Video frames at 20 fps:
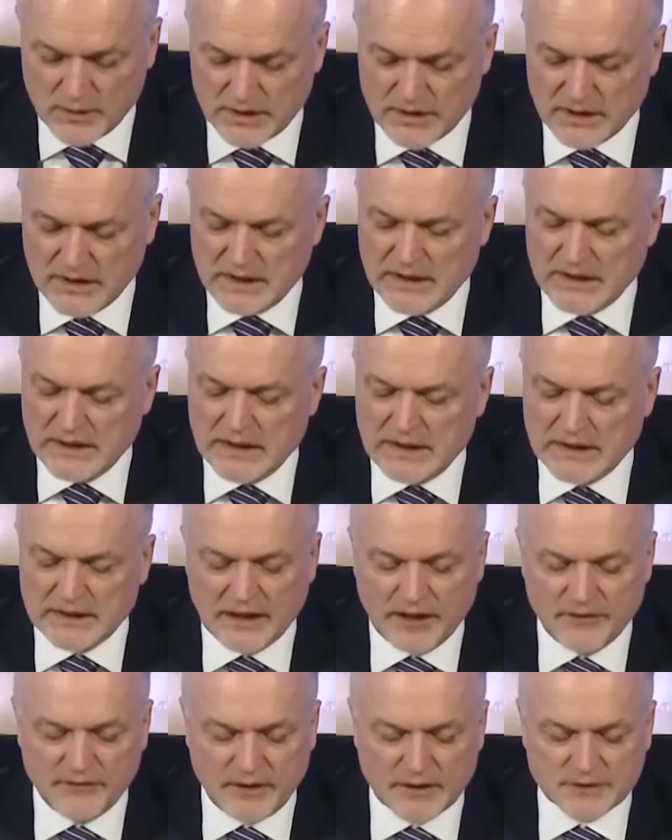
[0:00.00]
In the
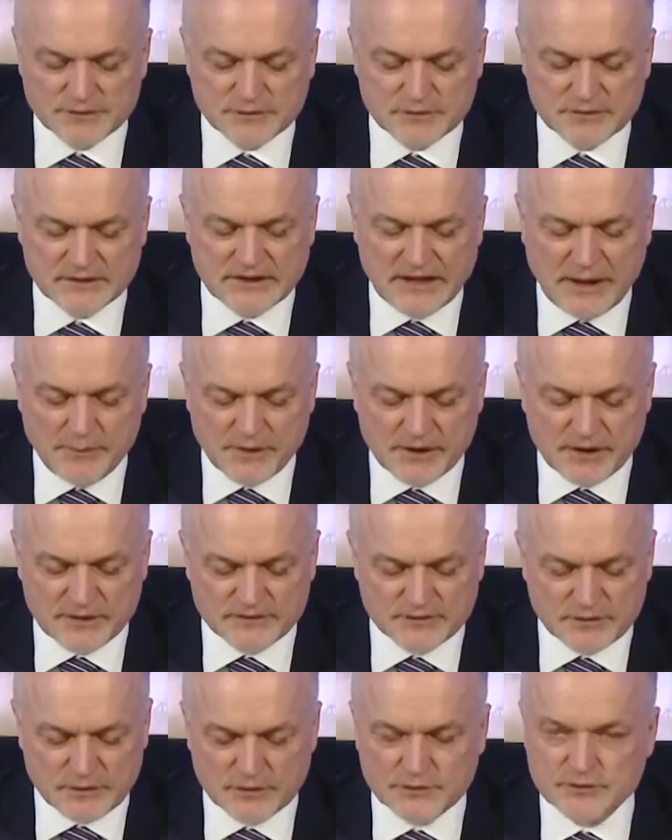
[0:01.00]
other groups, we
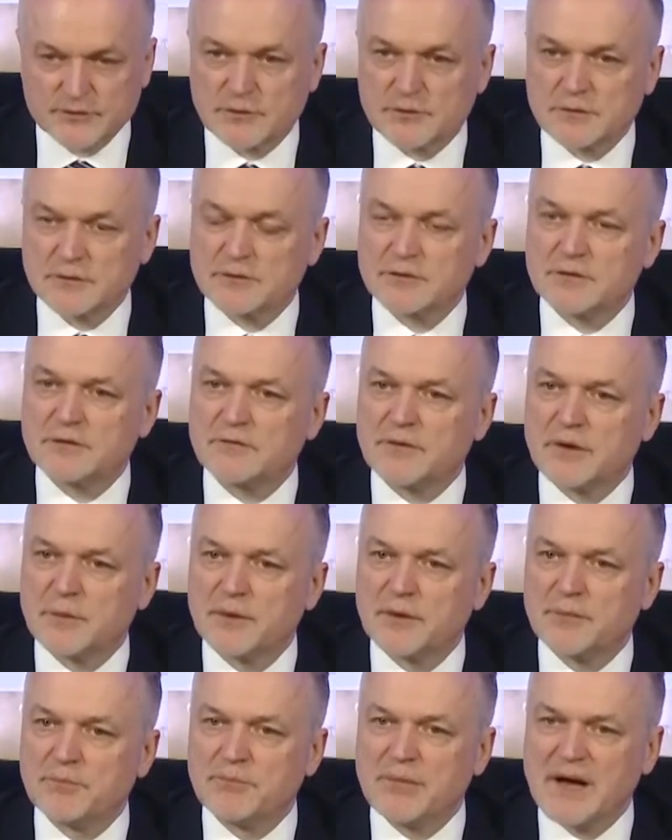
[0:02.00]
can see the
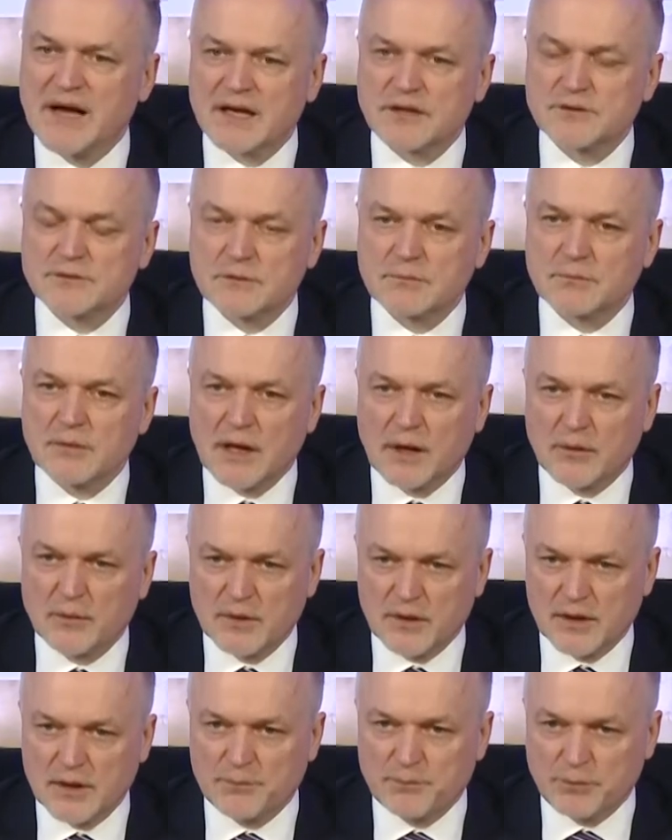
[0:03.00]
greatest growth
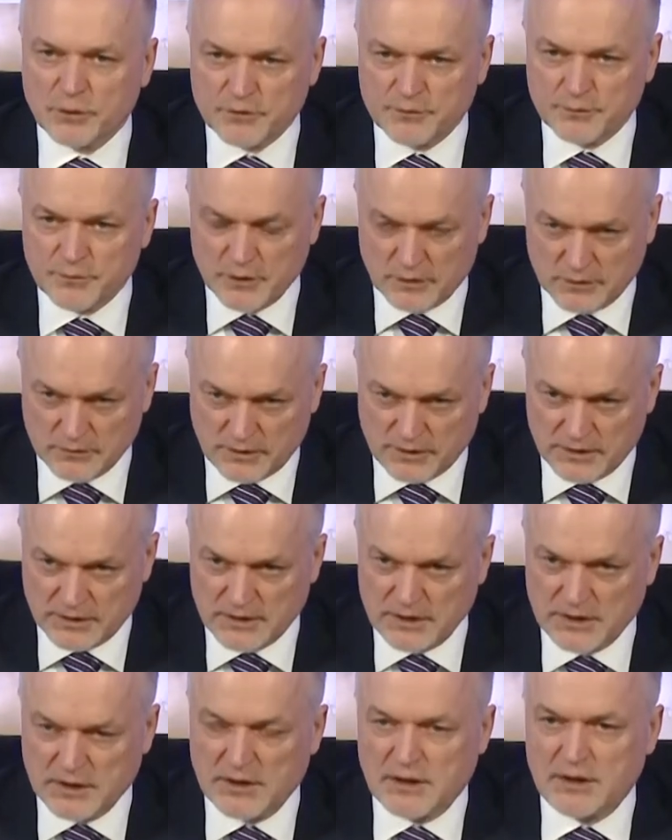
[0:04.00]

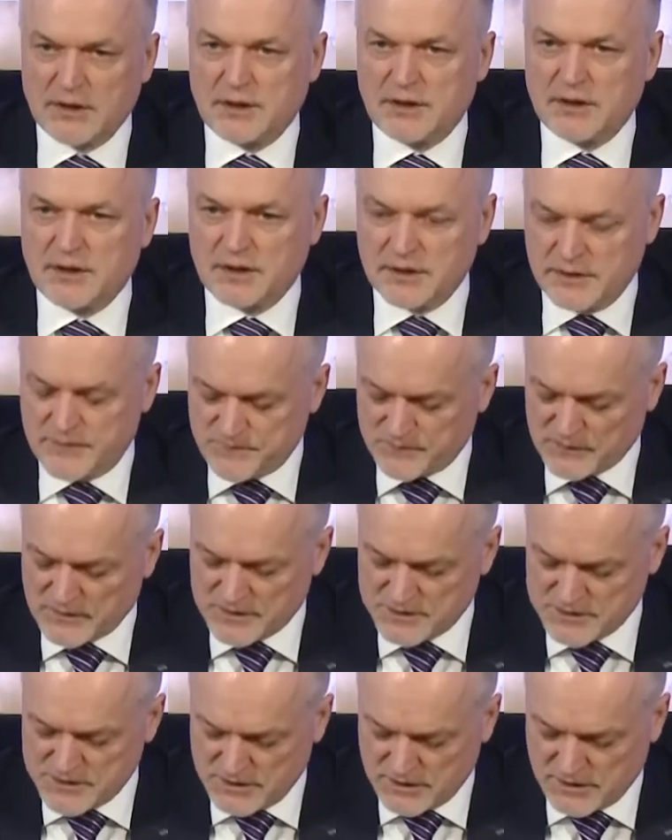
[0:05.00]
by very
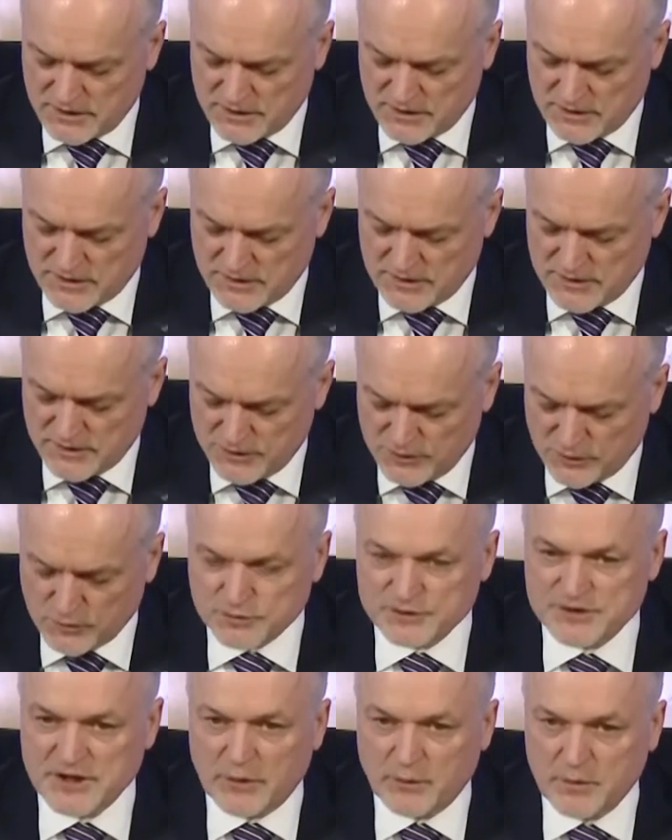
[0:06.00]
small
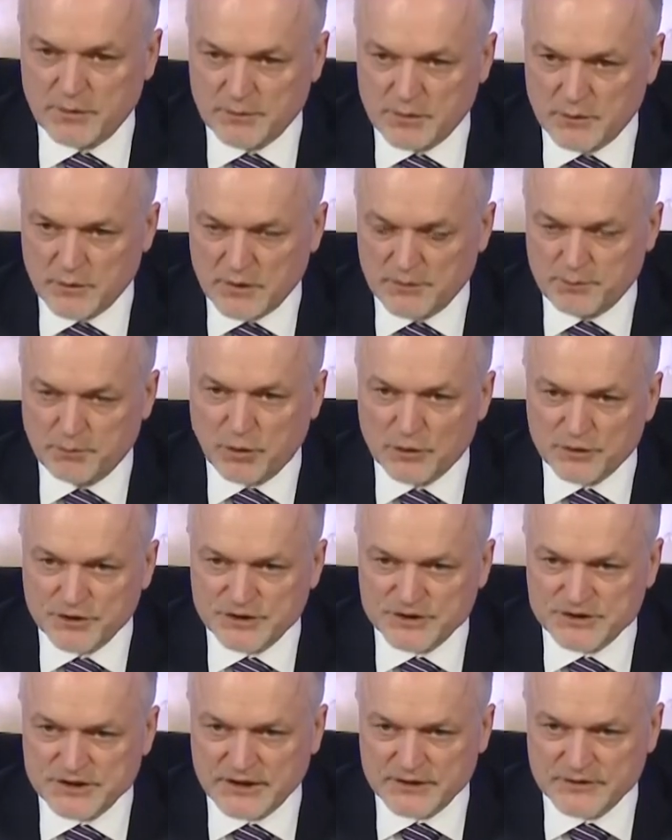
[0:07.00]
entities where
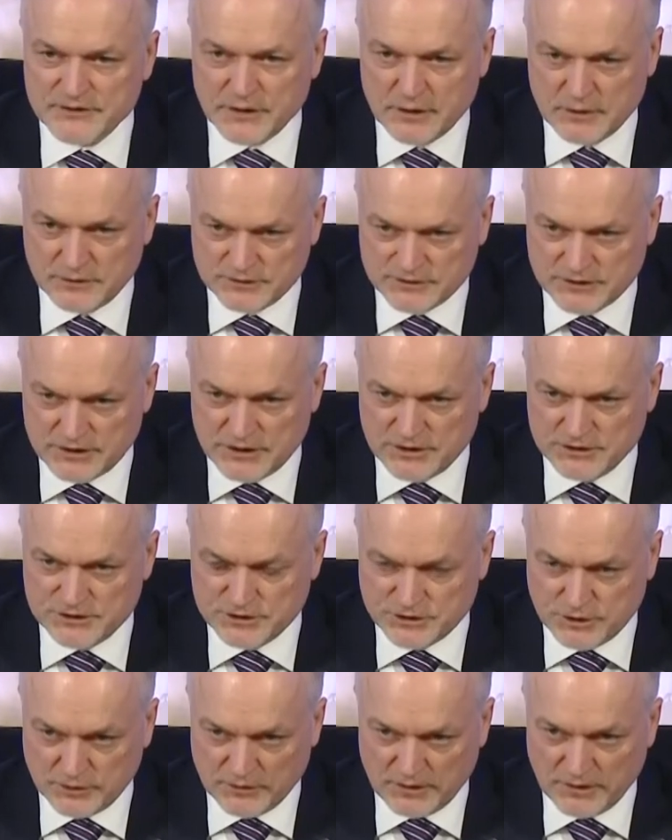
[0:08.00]
their market
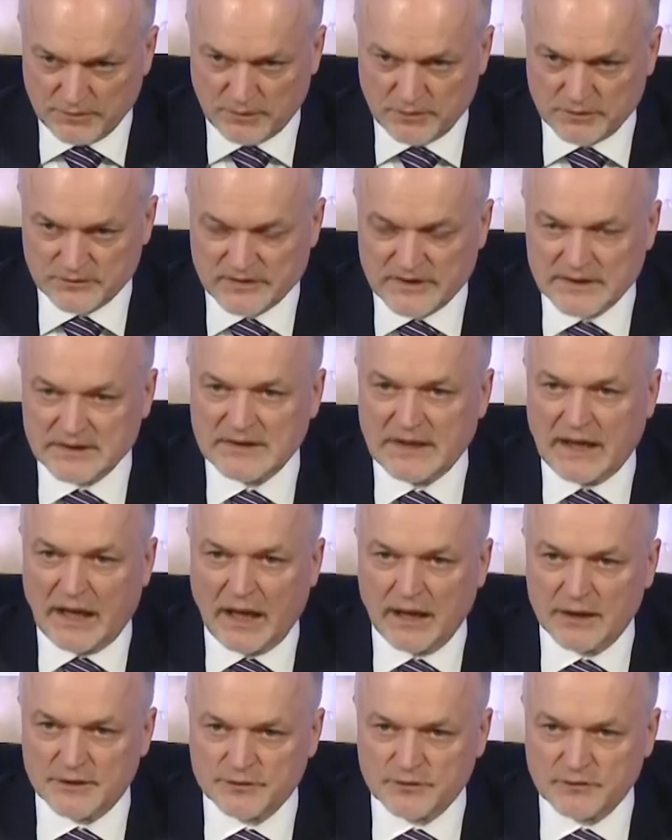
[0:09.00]
shares were under
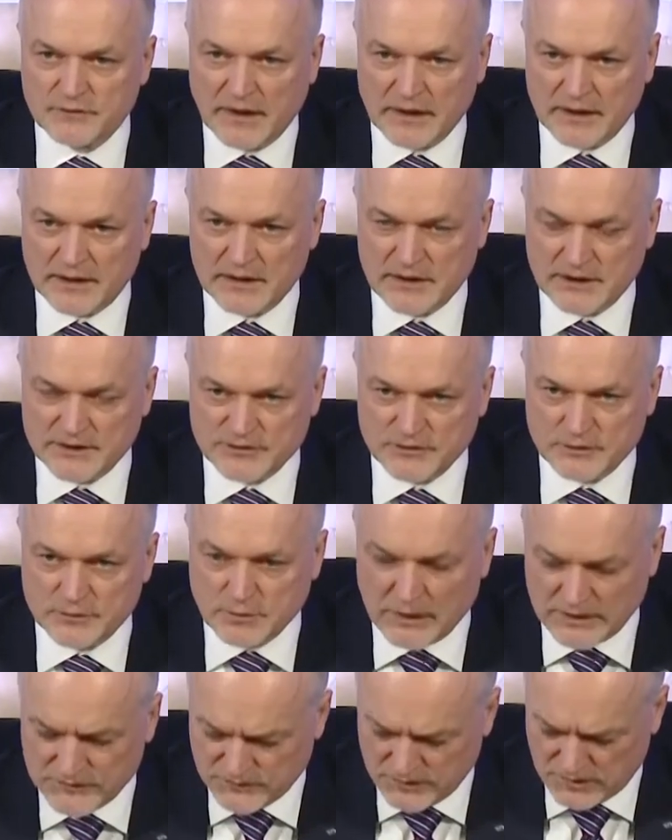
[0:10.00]

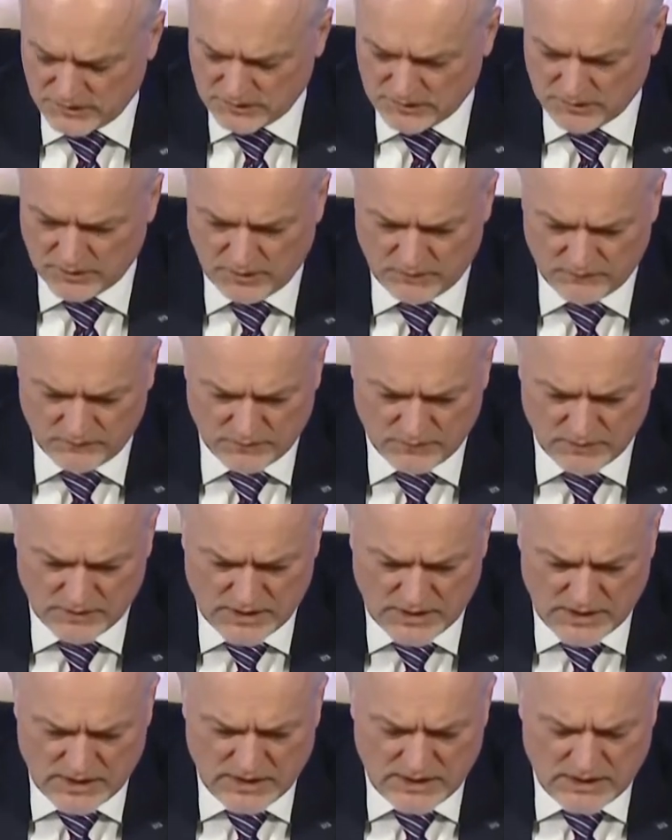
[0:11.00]

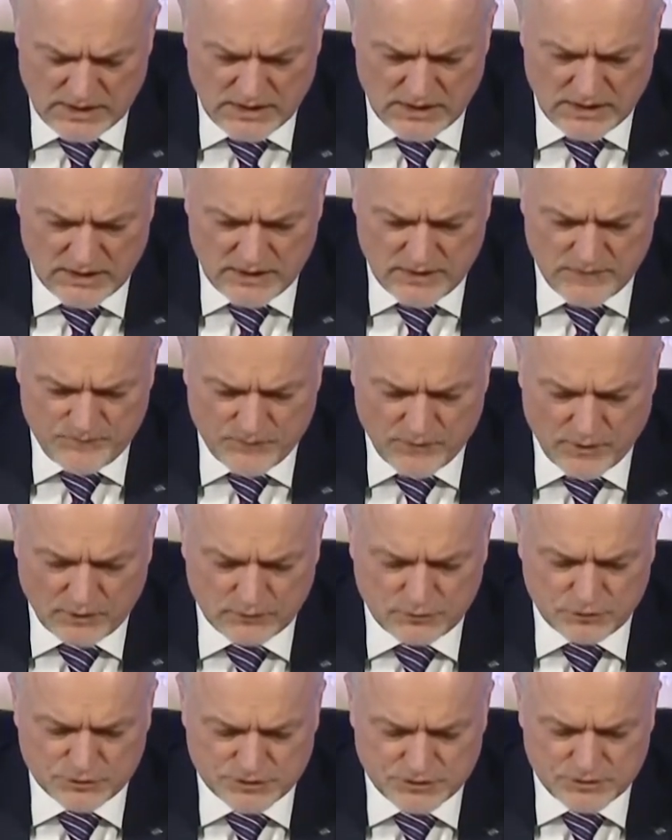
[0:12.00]
0.4%,
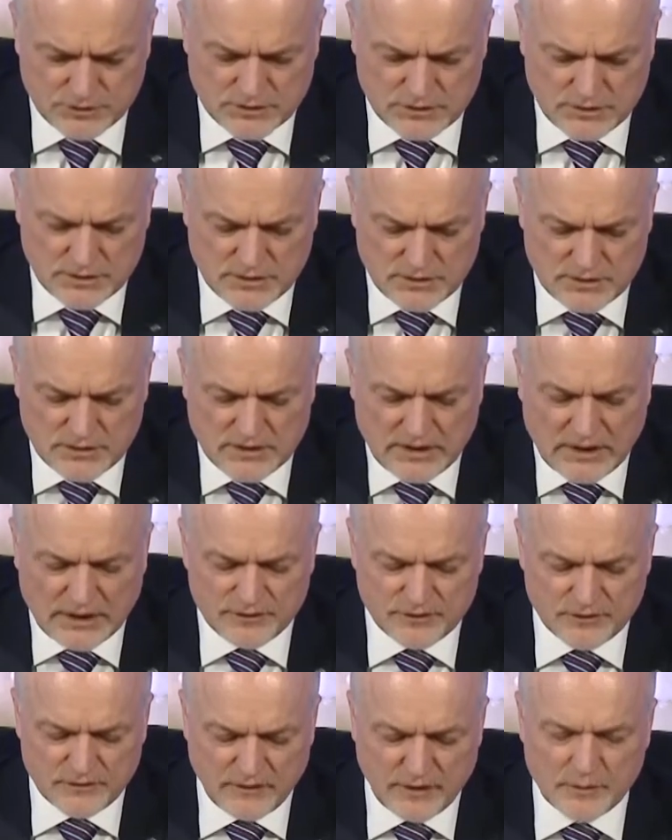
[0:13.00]
but because of the
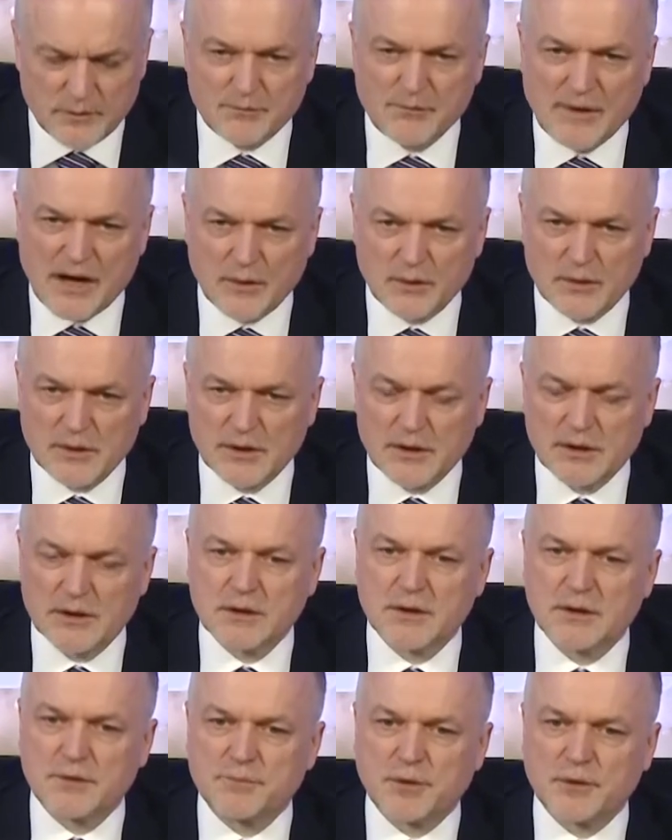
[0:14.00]
market
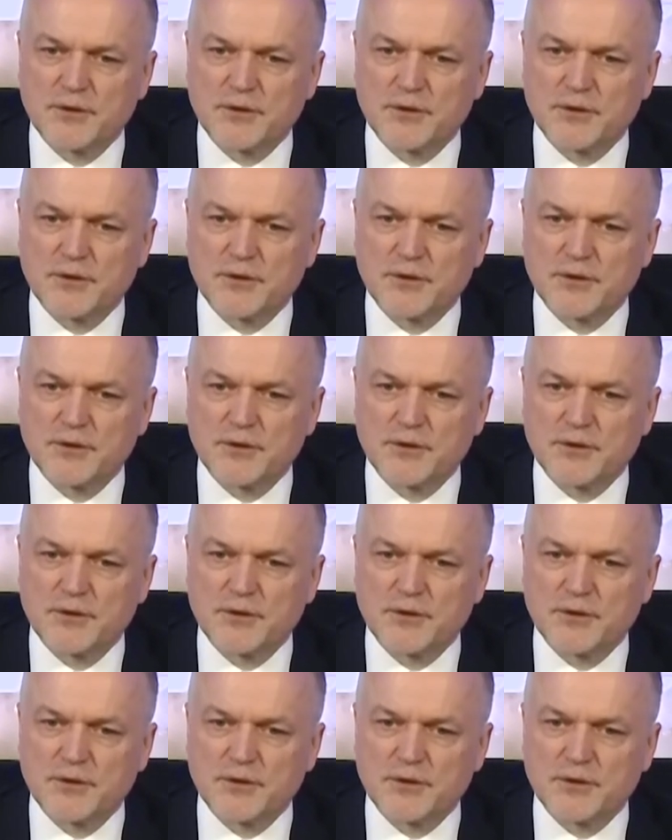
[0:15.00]
situation,